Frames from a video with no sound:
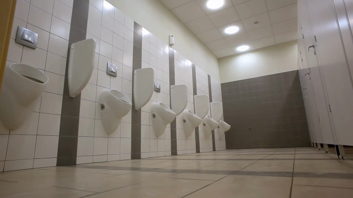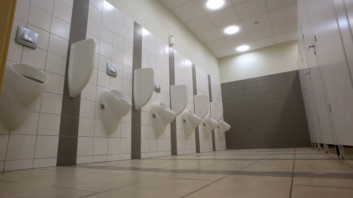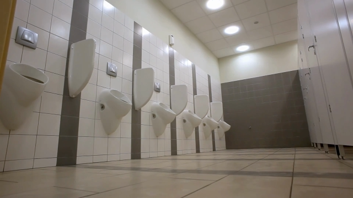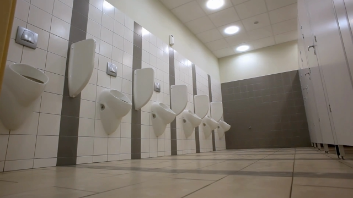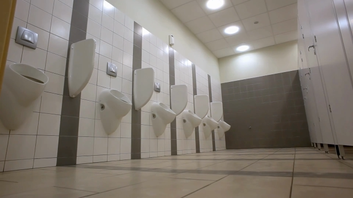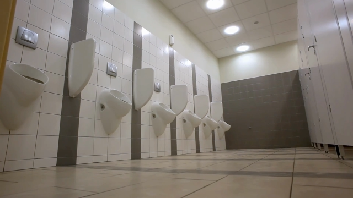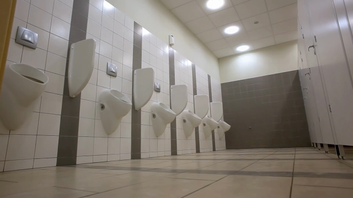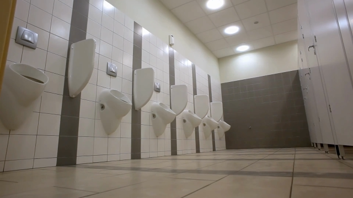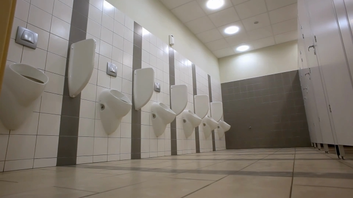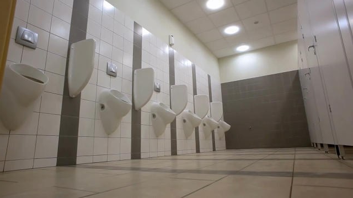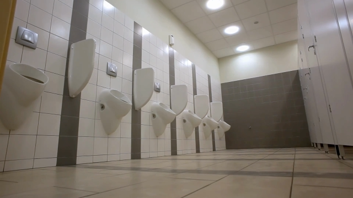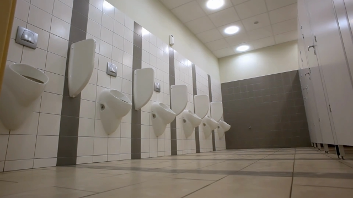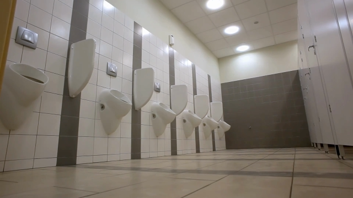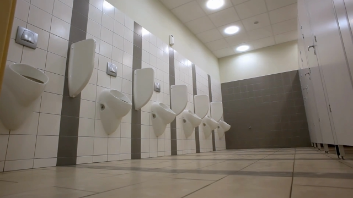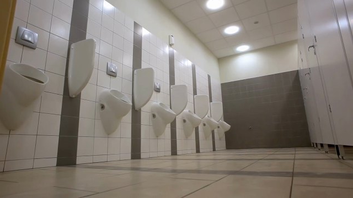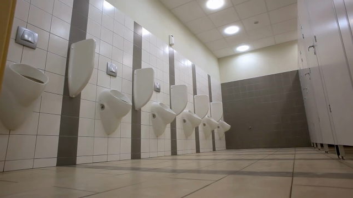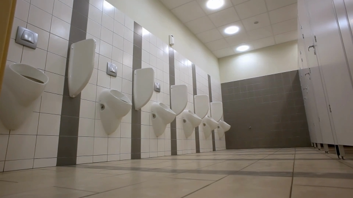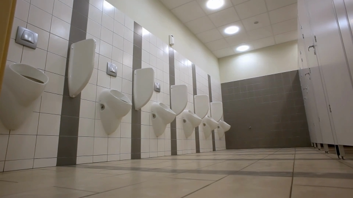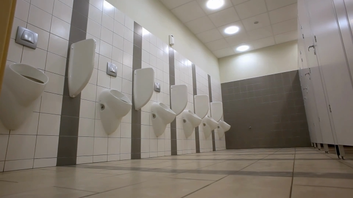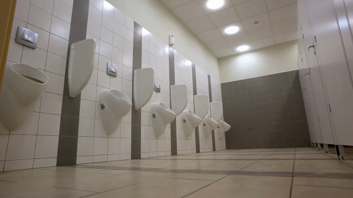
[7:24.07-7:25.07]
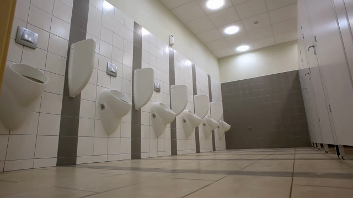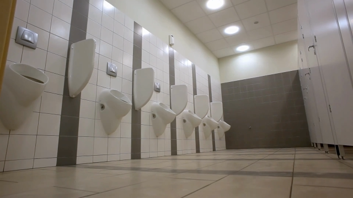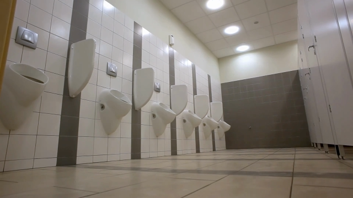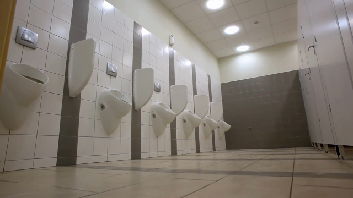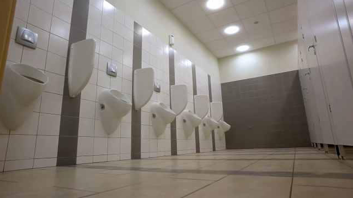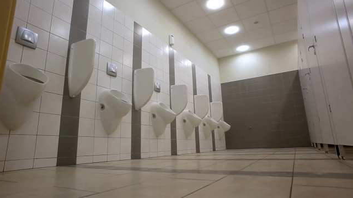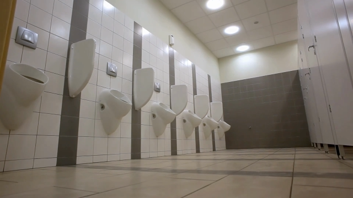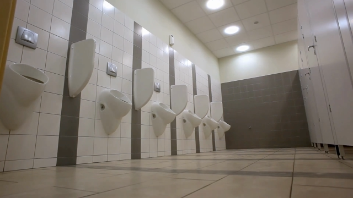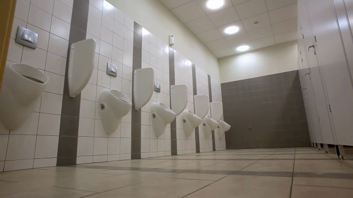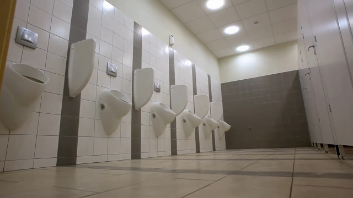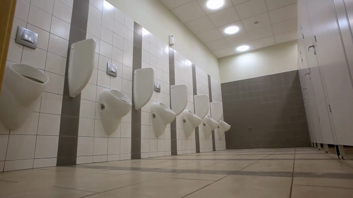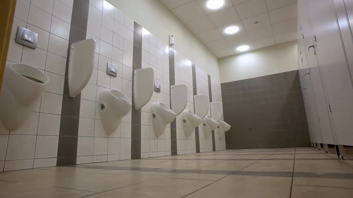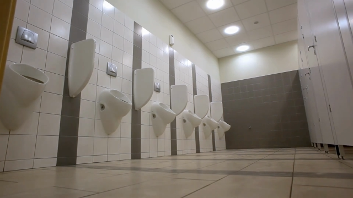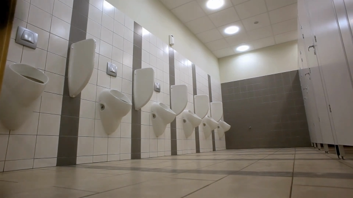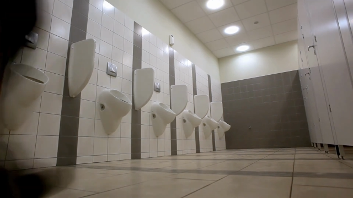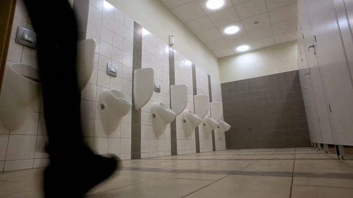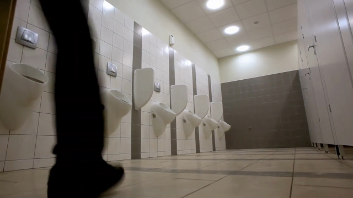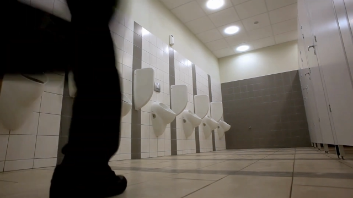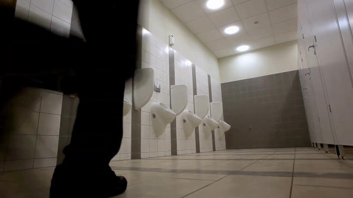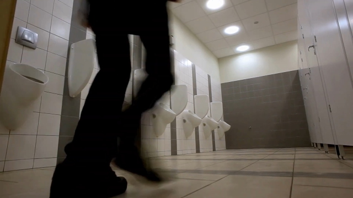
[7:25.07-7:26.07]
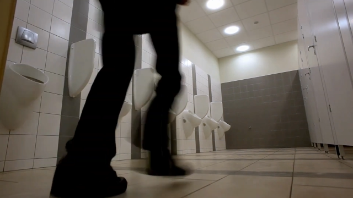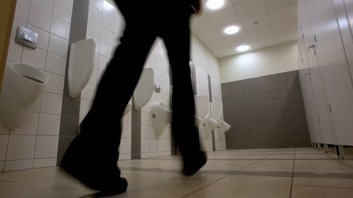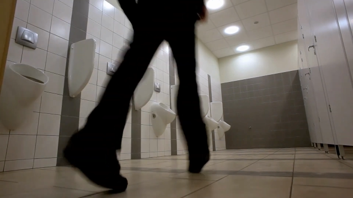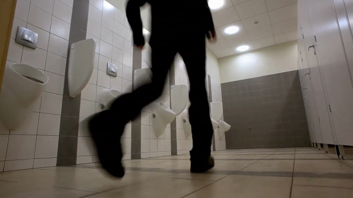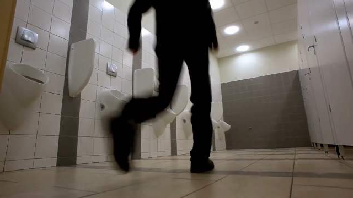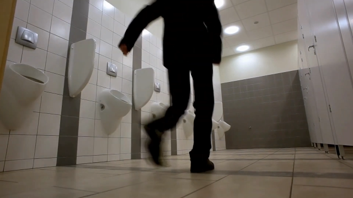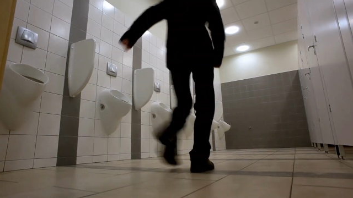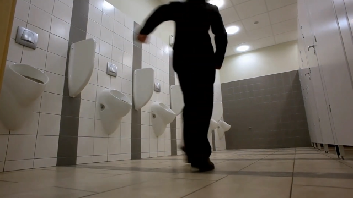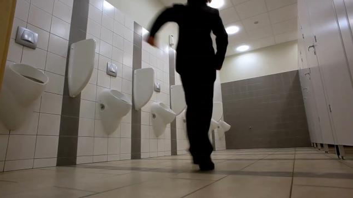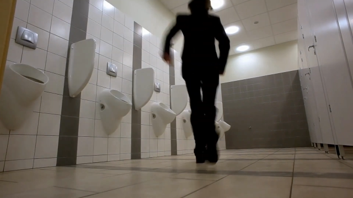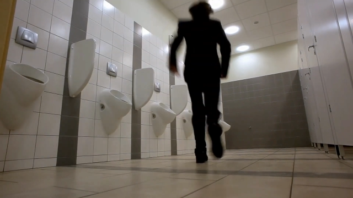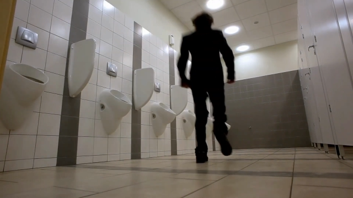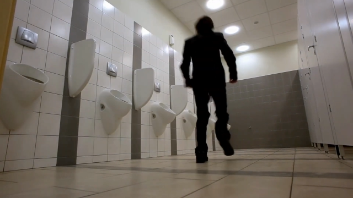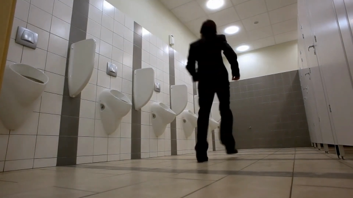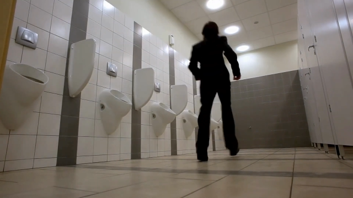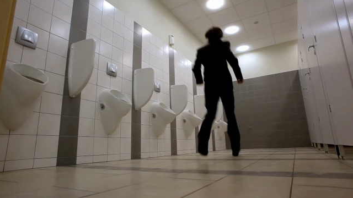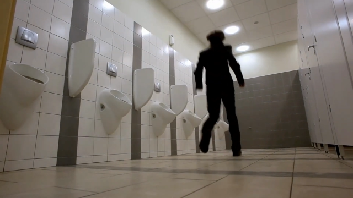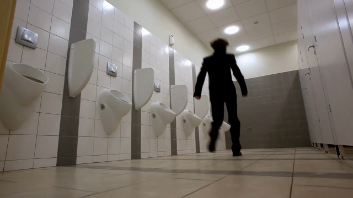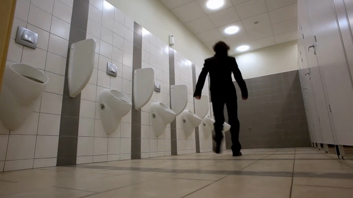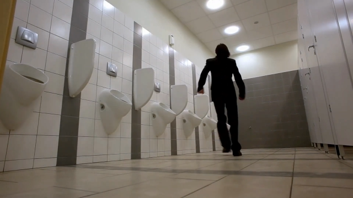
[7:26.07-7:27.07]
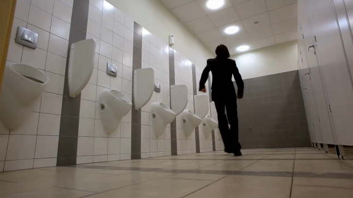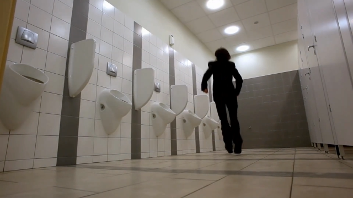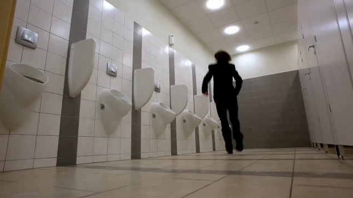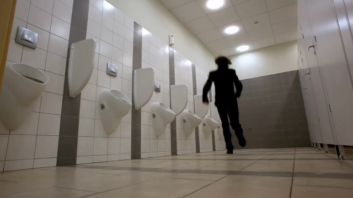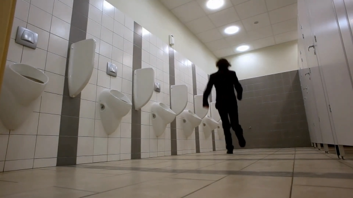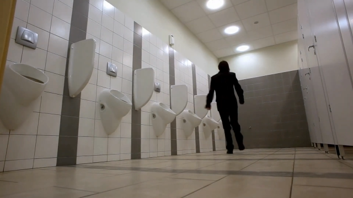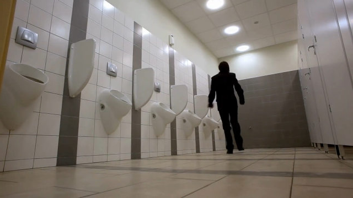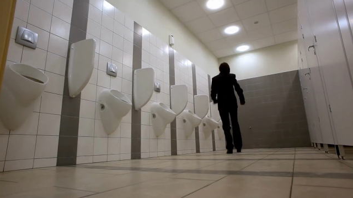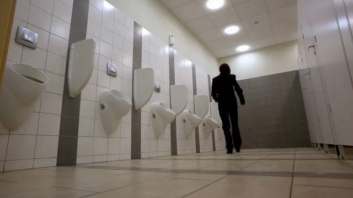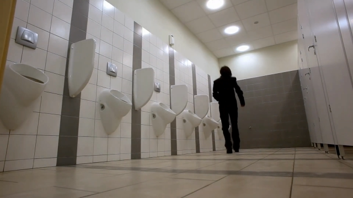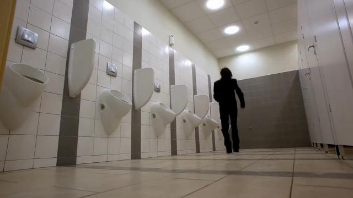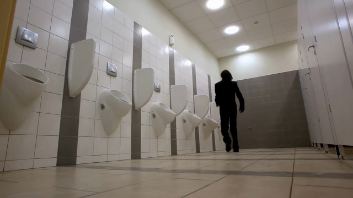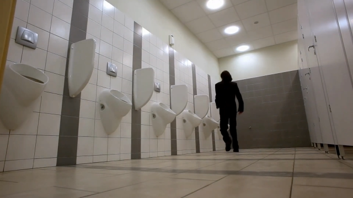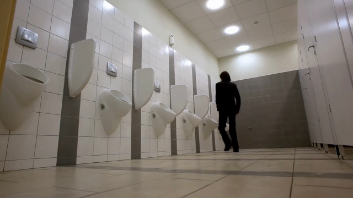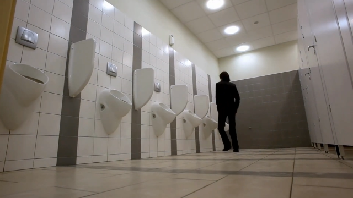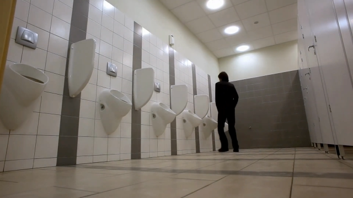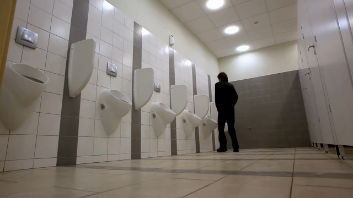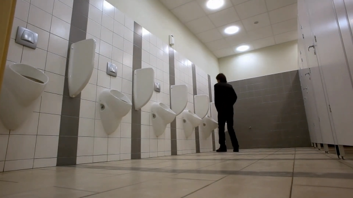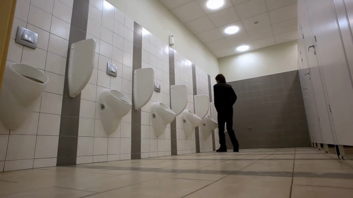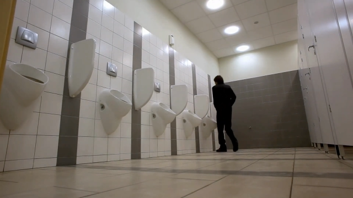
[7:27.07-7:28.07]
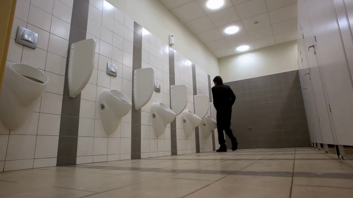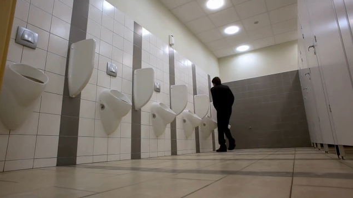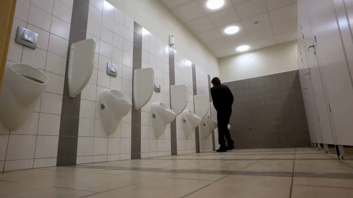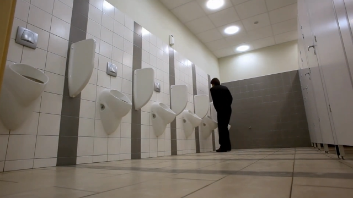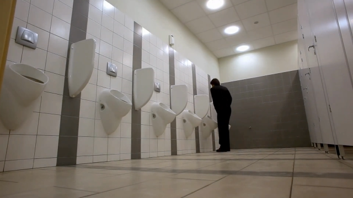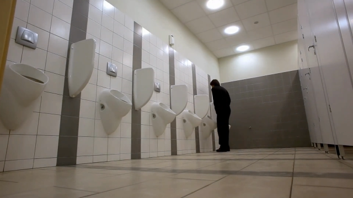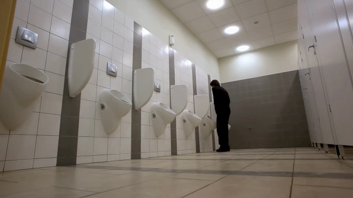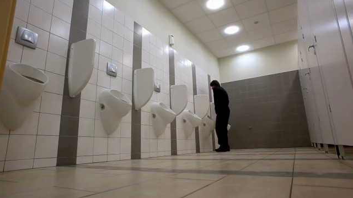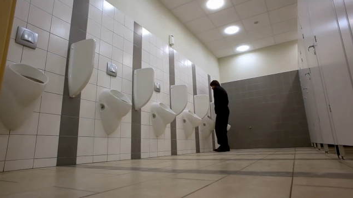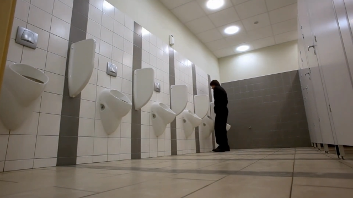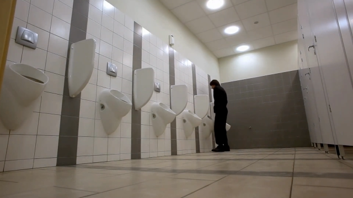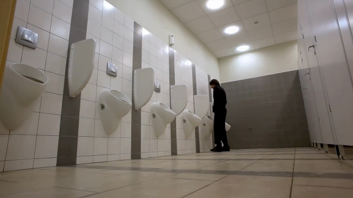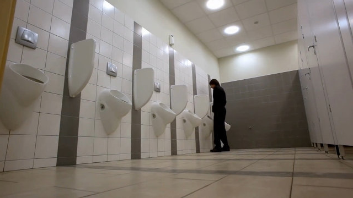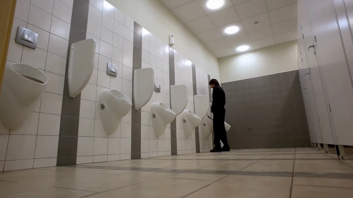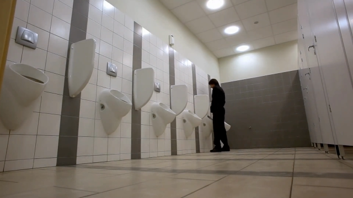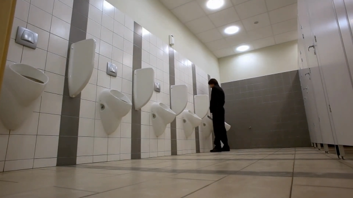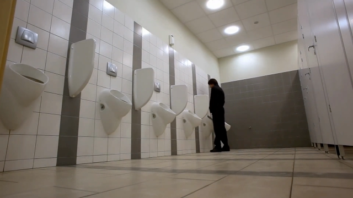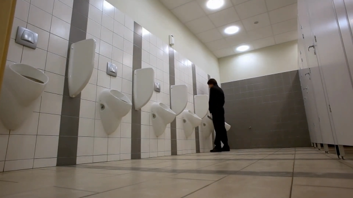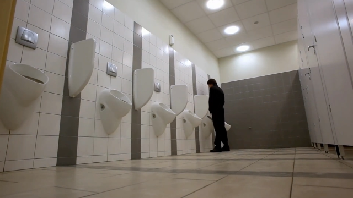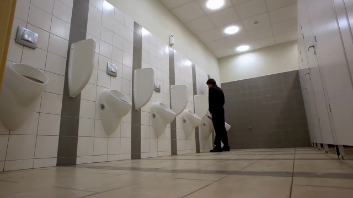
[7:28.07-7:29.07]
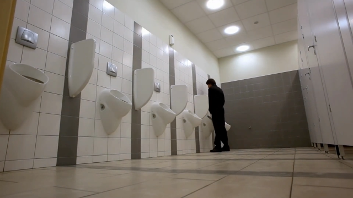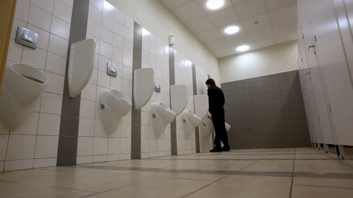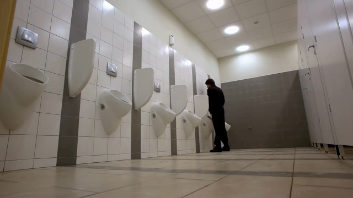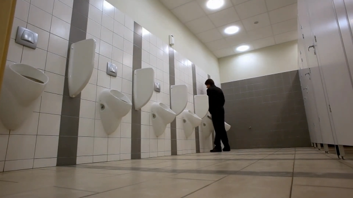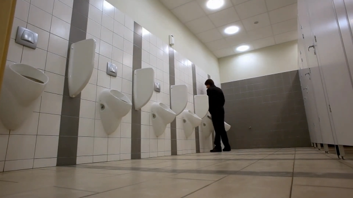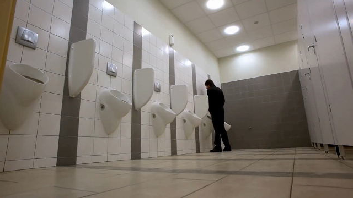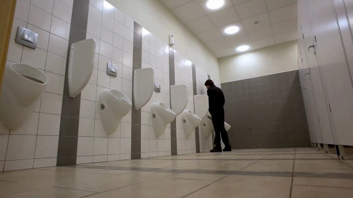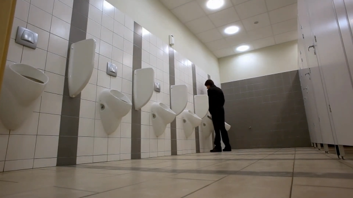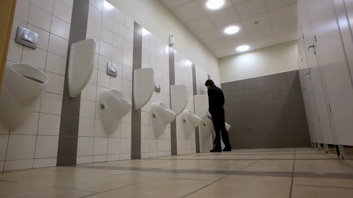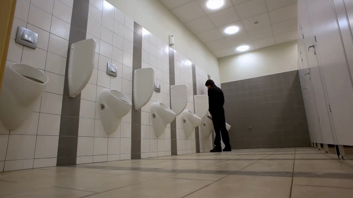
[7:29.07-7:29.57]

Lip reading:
Nobody's mouth can be seen.